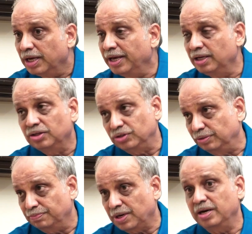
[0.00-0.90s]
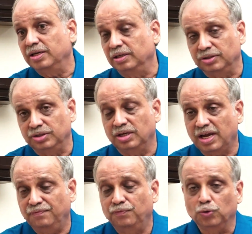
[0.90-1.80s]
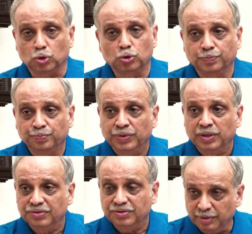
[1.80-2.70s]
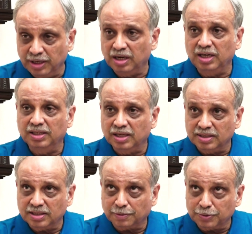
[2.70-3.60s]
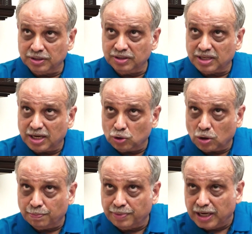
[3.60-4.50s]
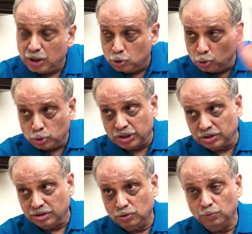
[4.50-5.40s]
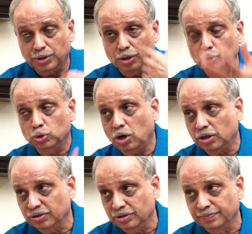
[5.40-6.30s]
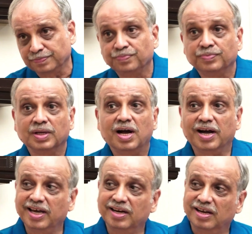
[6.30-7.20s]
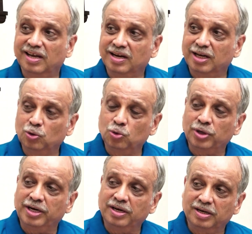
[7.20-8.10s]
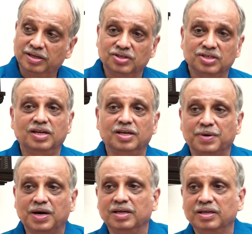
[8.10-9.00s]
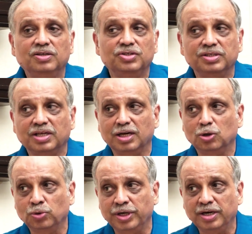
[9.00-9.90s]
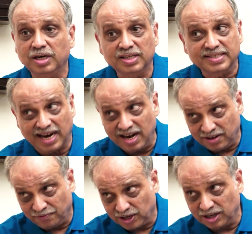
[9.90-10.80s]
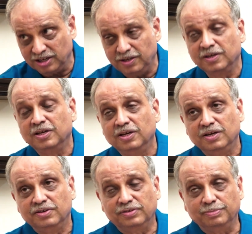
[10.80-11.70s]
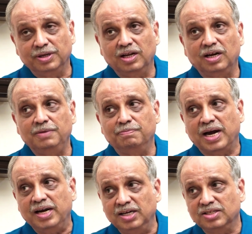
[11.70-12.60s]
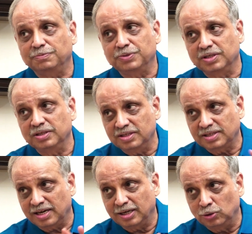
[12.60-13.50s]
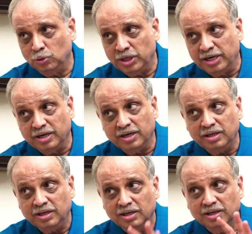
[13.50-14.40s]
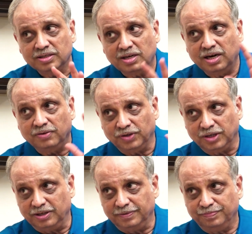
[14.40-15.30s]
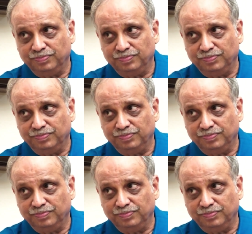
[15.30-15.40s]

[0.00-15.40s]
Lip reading: energy, prana energy, life force. Similarly, there is a substance that your brain uses to produce thoughts. Again, an unknown entity. Just like prana energy is an unknown entity scientifically, similarly, mind substance is an unknown entity scientifically.